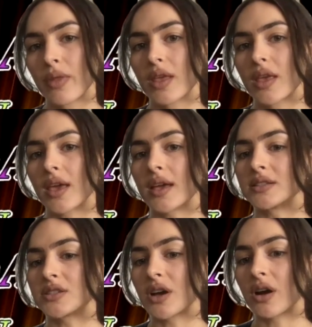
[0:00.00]
And
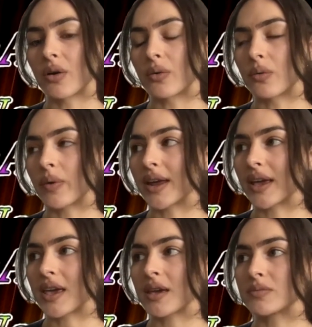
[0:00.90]
so when it
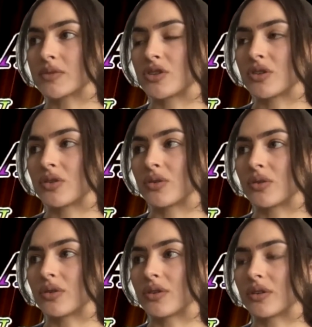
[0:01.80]
came
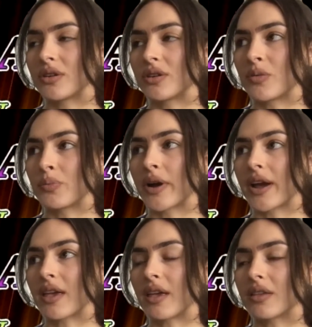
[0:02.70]
to,
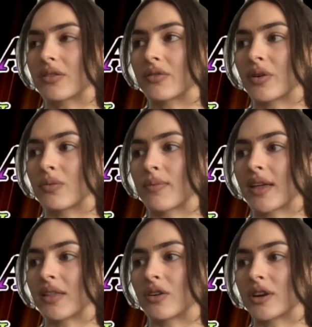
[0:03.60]
breaking through my
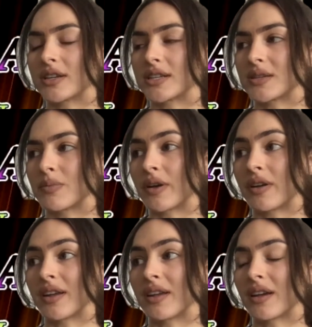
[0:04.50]
learning
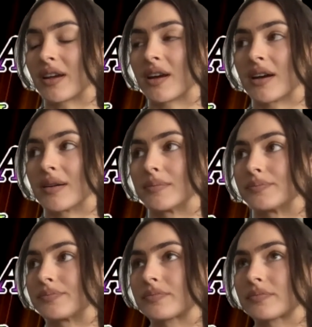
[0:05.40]
disability,
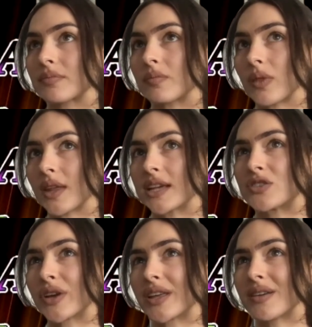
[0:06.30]
it's
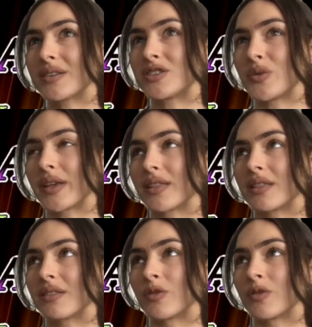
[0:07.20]
really doing
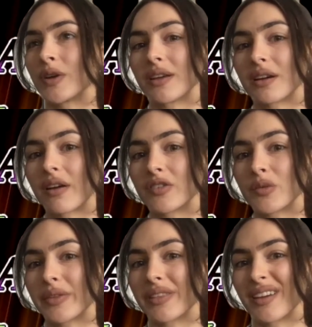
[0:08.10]
really
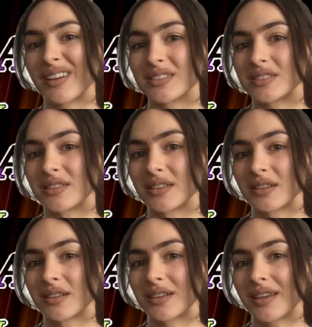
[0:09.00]
uncomfortable things,
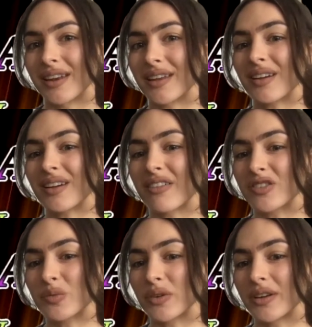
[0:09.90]
getting
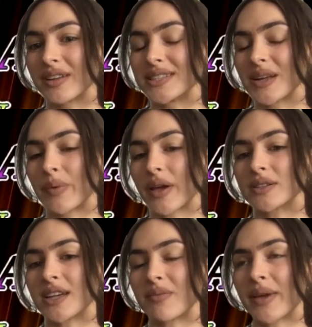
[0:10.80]
uncomfortable and stepping
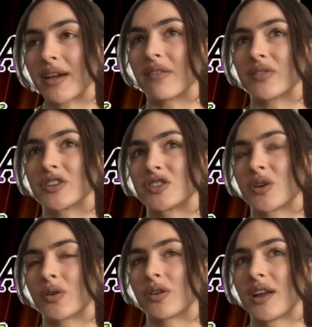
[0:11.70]
outside my comfort
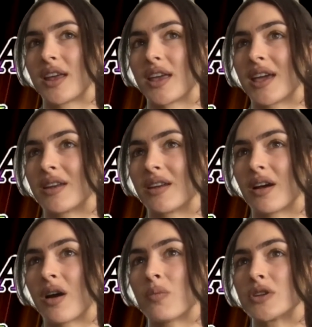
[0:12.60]
zone and
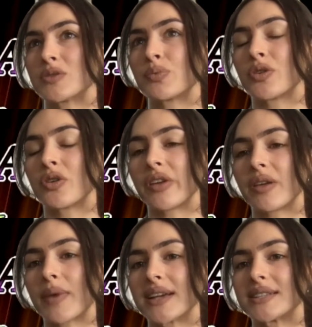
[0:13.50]
almost proving
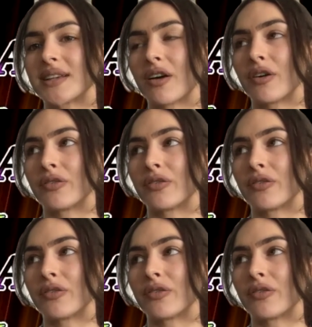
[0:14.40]
myself,